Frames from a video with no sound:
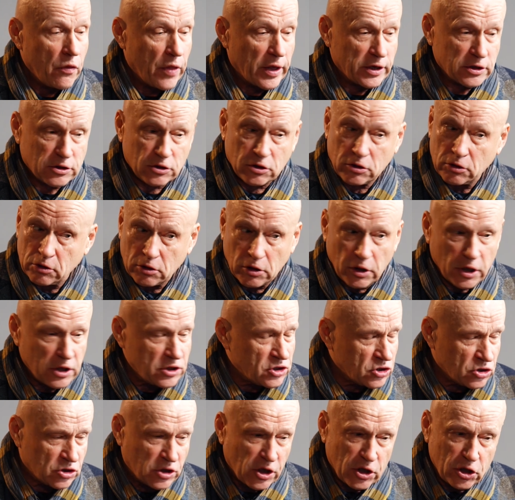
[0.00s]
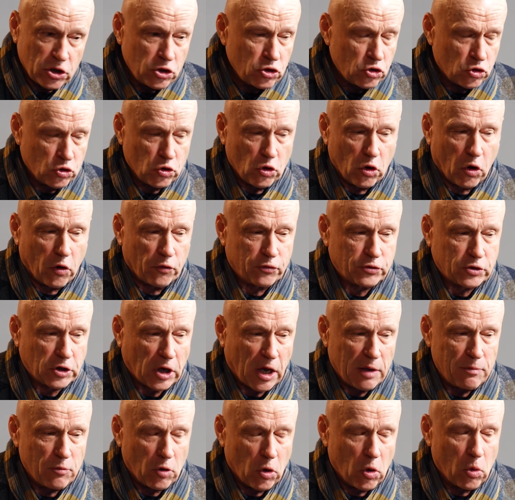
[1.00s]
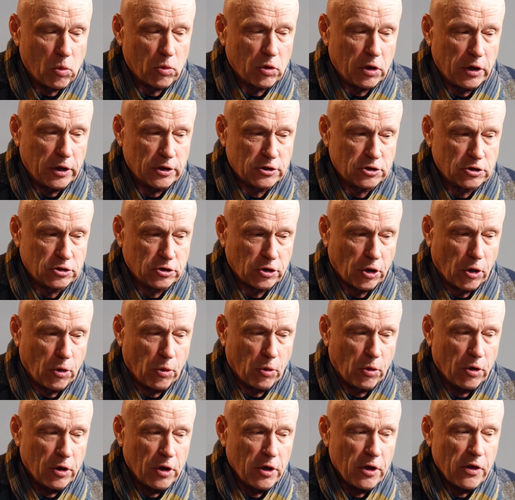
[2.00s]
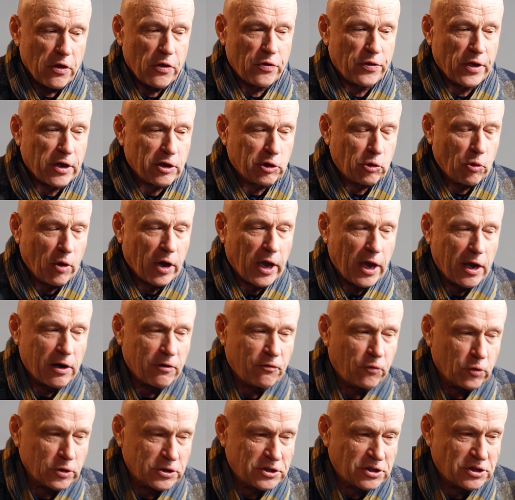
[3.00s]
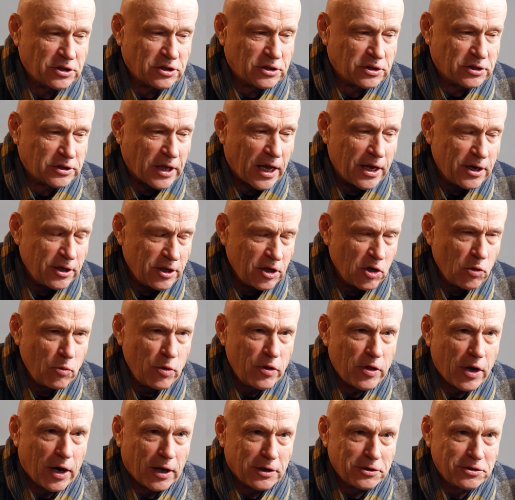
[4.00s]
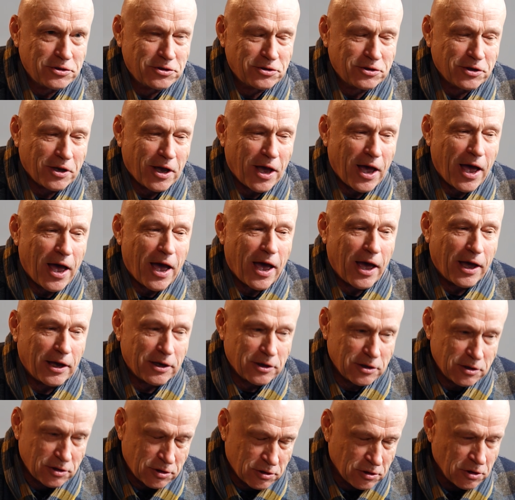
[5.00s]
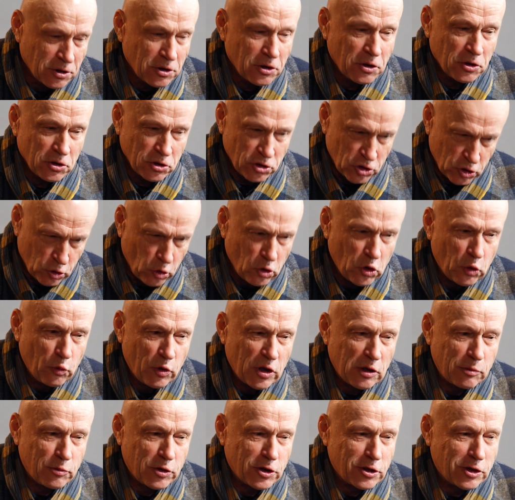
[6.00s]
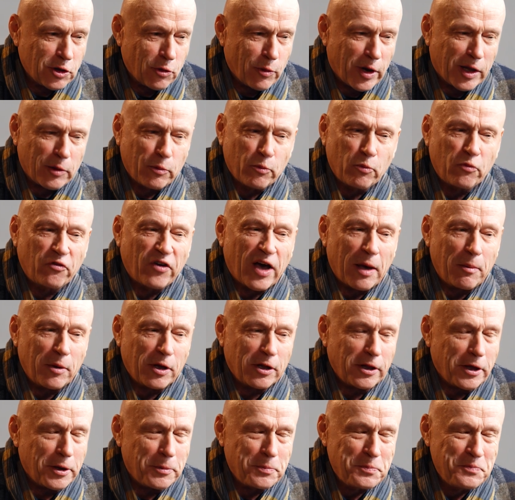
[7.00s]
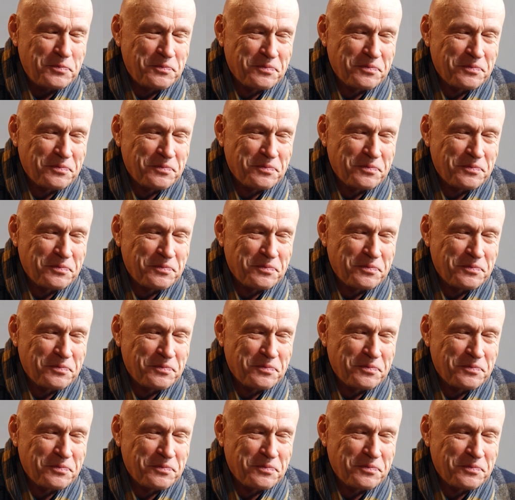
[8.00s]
that it's the issue of time only. So thank you again for standing with us, and soon we'll be in the one family.